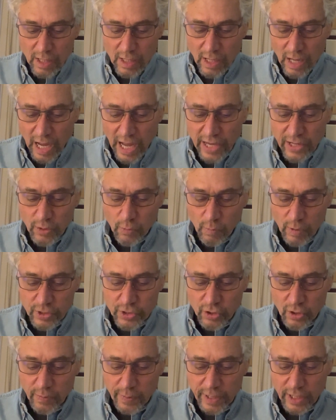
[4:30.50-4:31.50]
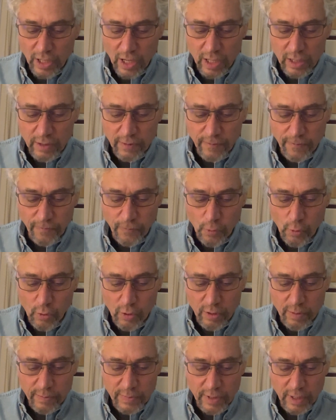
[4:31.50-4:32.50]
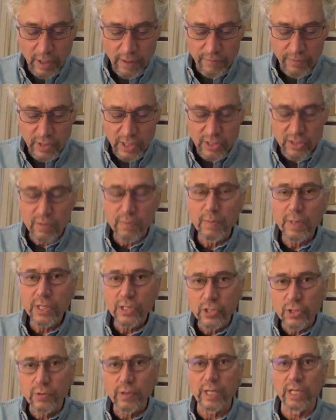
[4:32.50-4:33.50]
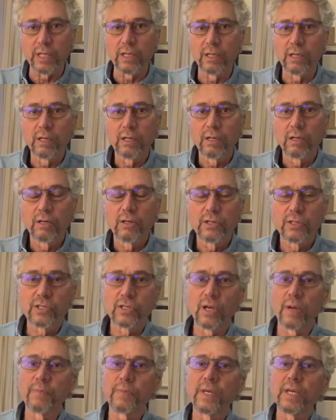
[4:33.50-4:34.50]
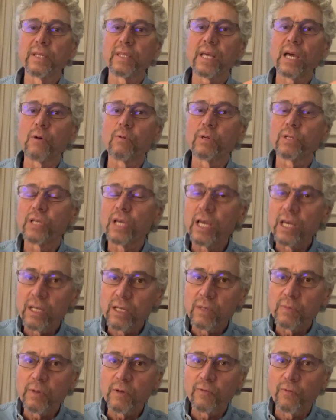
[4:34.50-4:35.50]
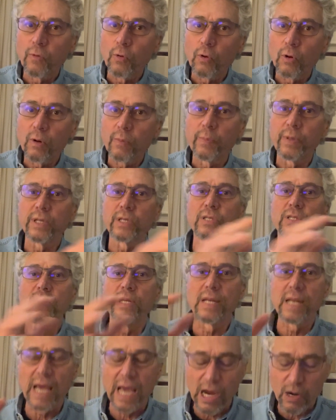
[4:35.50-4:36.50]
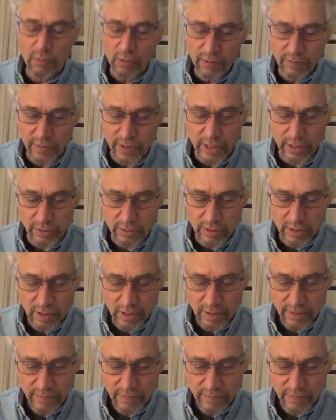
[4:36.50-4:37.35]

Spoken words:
I don't want you to be uninformed of this mystery, something that was hidden before but is now revealed,